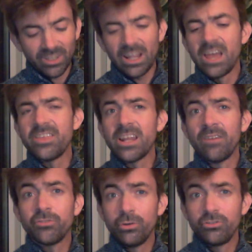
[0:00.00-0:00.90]
And then
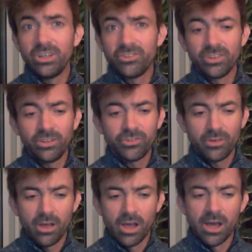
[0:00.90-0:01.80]
have 2 Gene Stealers
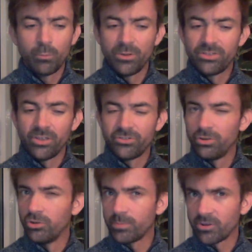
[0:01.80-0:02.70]
with the
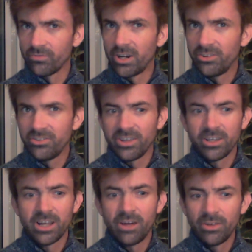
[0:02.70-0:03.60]
2 special varieties that you
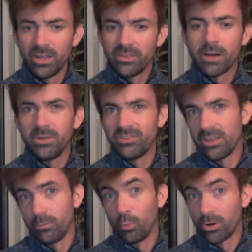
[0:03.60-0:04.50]
can have. That means
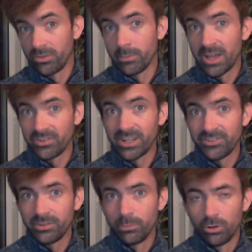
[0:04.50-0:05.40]
that one of them has an
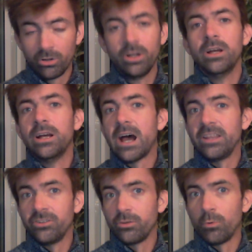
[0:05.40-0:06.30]
acid maw and
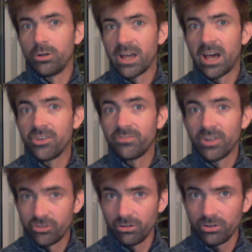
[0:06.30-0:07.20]
the other one has
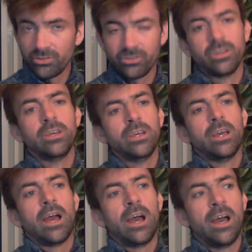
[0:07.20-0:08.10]
flesh hooks.
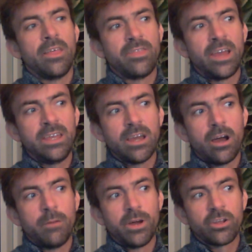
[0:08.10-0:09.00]
They
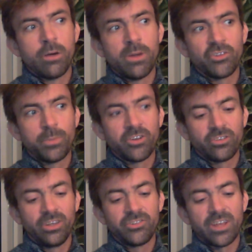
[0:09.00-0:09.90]
are my combat
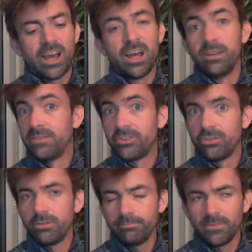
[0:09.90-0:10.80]
specialist and
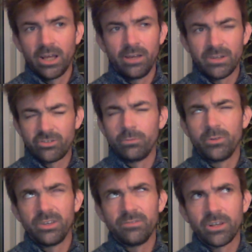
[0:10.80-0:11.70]
veteran
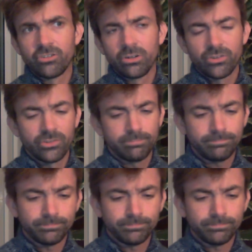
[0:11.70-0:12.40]
with the flesh hooks,